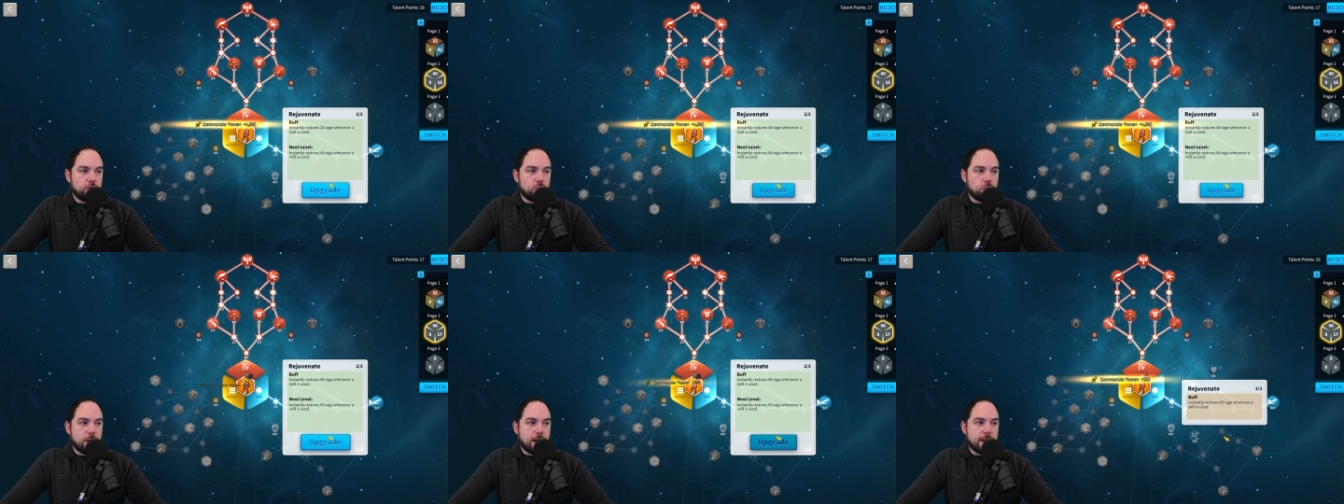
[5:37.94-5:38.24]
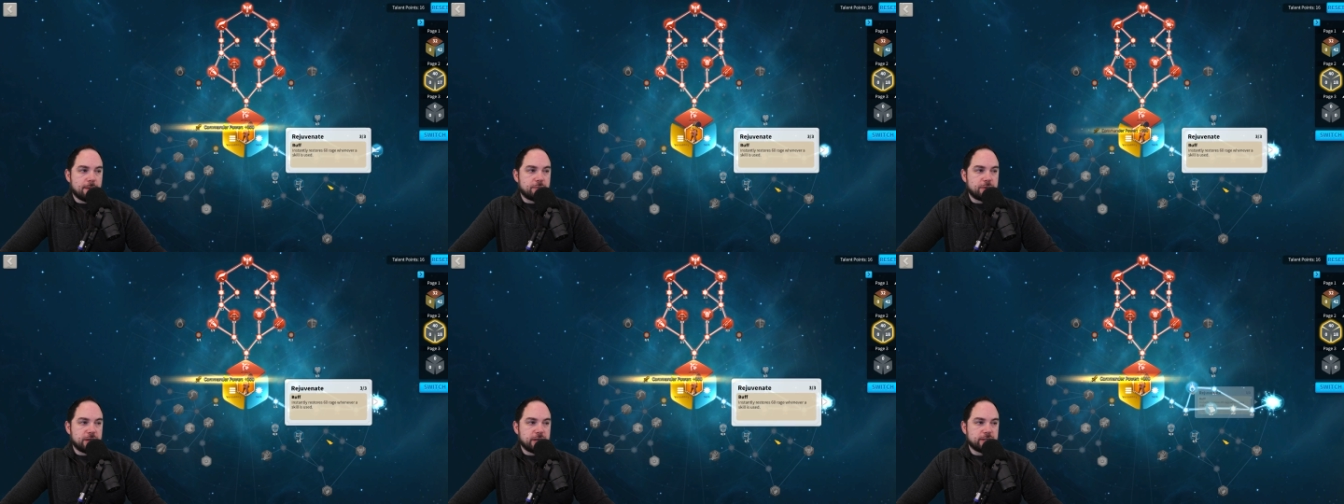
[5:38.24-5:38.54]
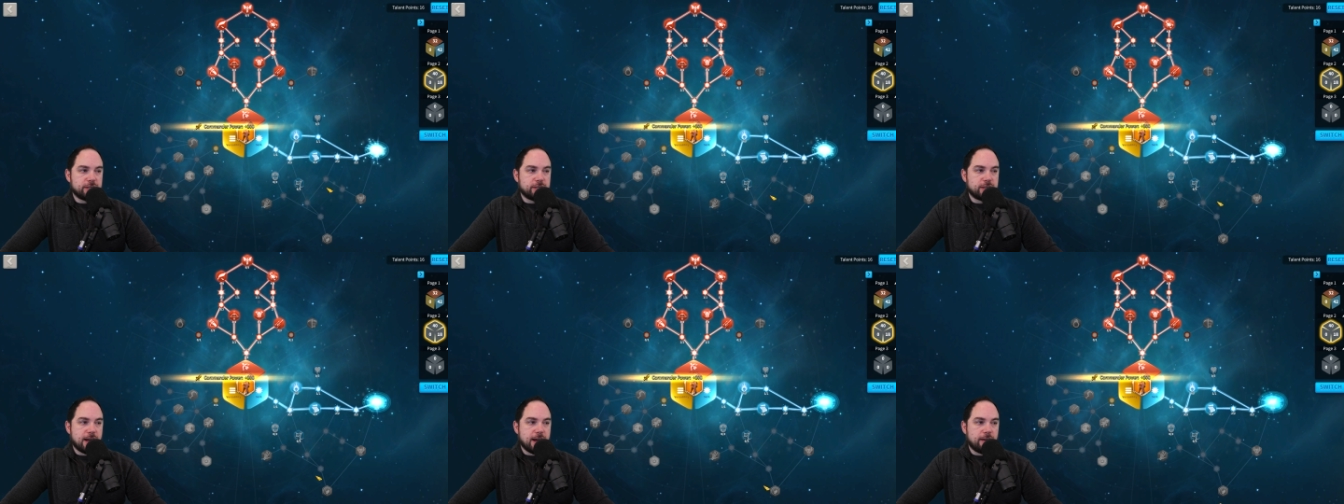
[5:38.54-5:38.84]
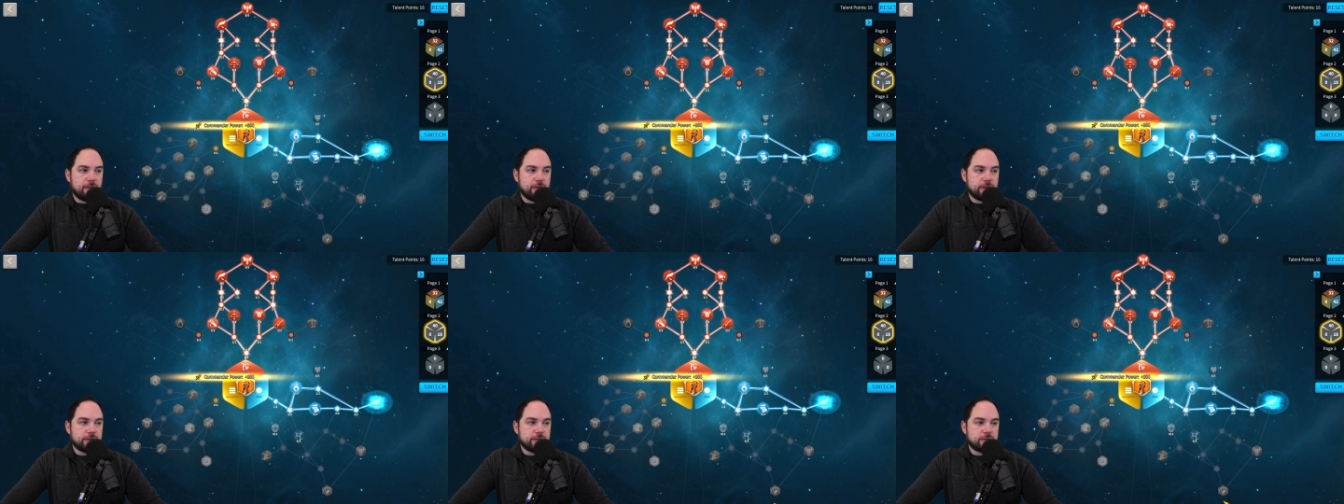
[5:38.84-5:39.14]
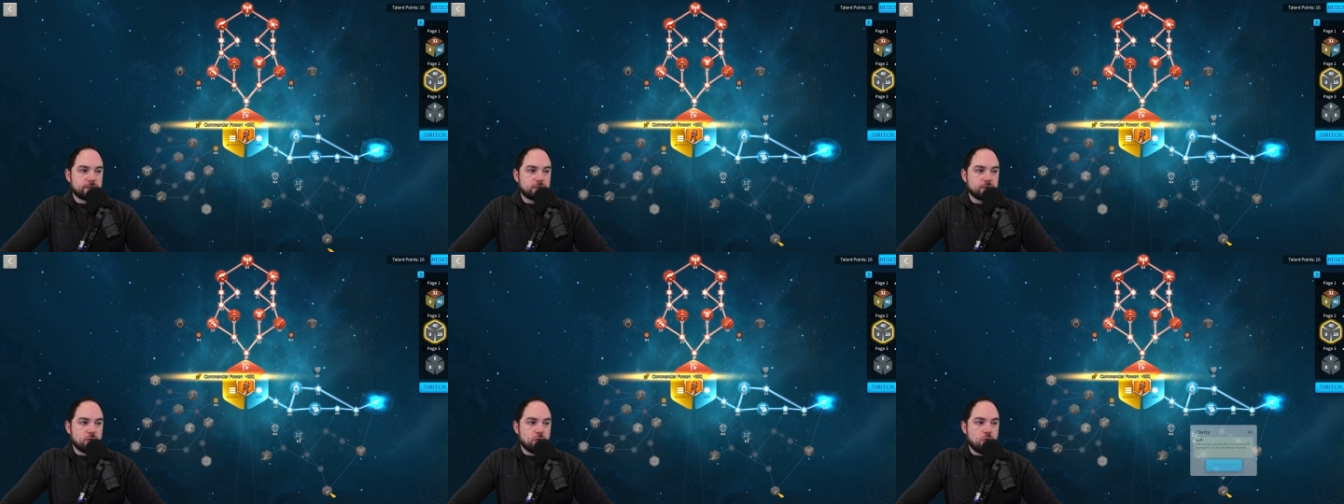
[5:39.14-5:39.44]
grab these
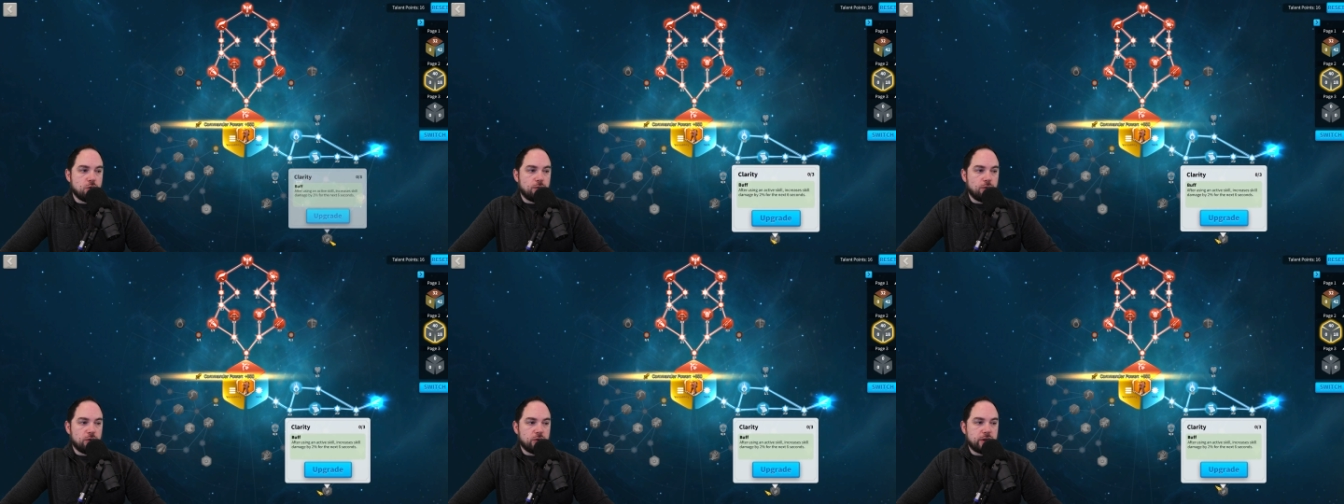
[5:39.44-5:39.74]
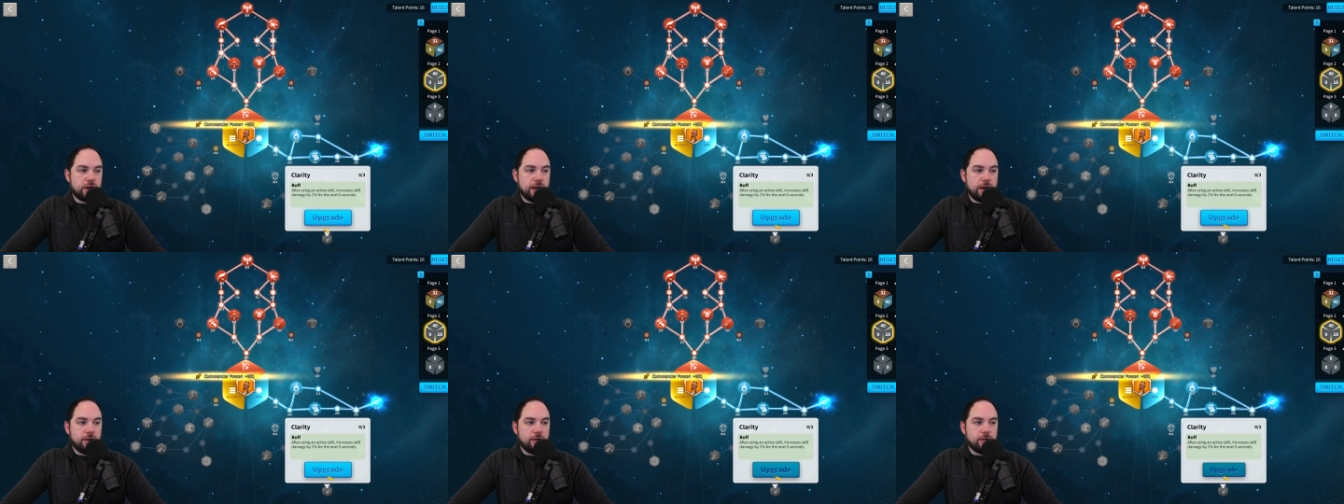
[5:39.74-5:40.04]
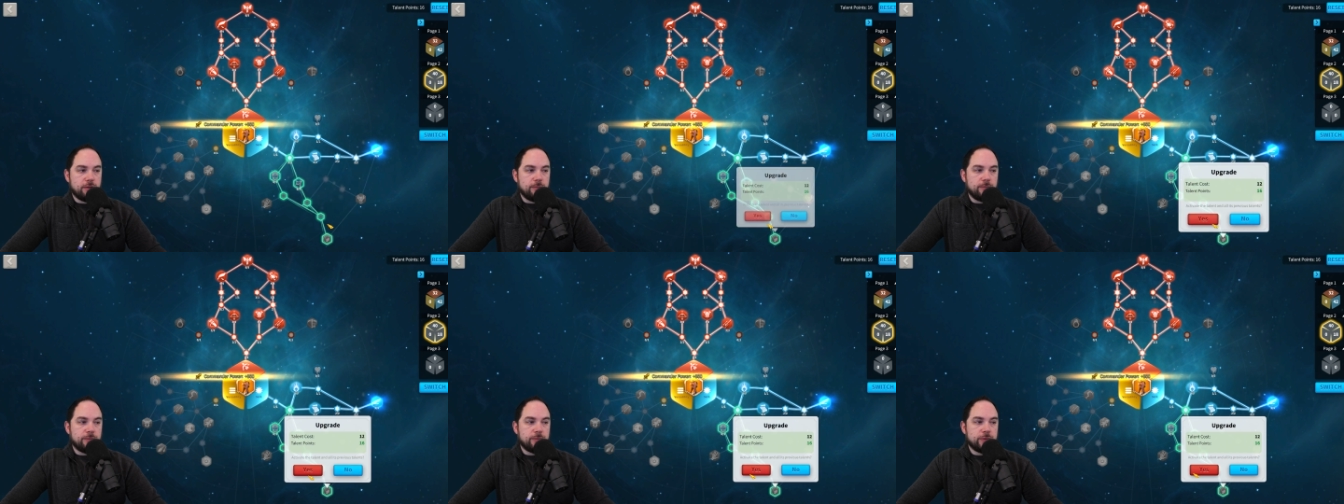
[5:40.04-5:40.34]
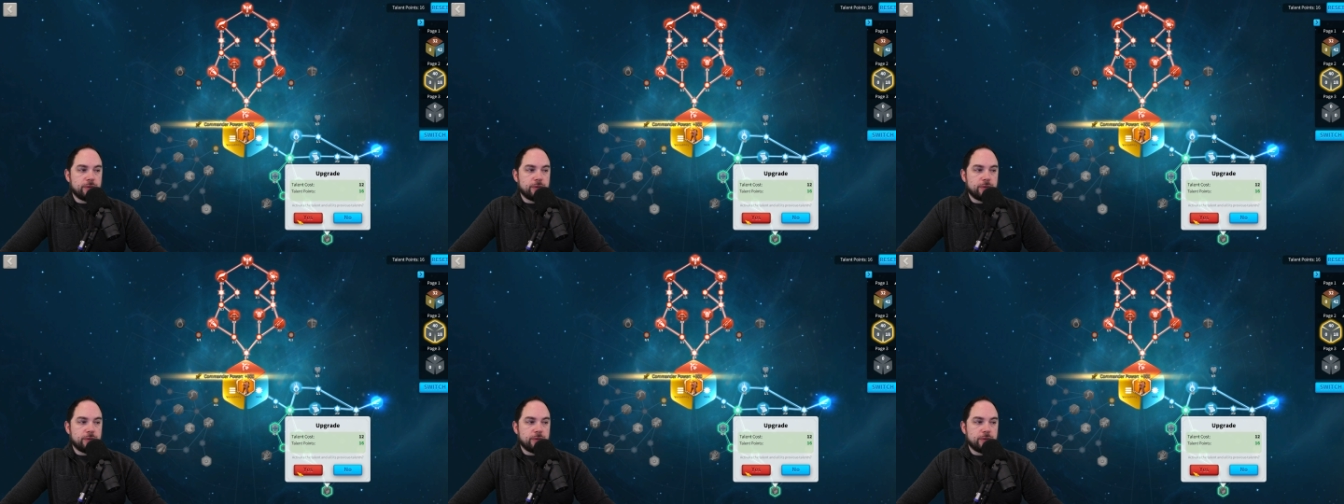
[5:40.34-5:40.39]
talents over here,